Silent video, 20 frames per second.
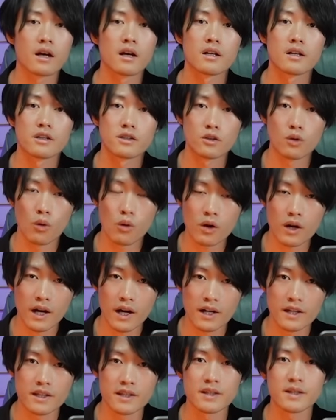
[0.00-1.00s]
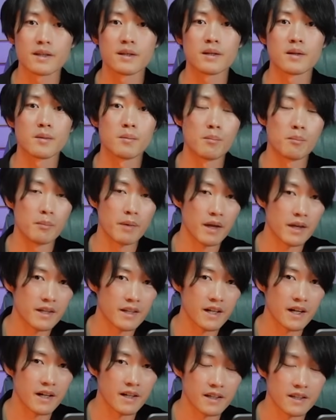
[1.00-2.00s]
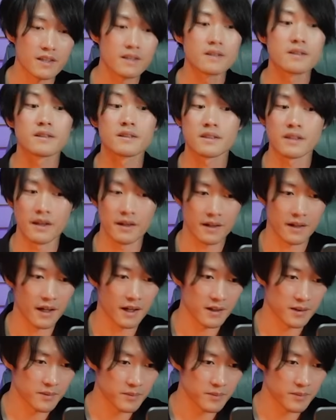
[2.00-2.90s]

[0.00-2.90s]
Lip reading: Yokai, Meikai, Tenkai.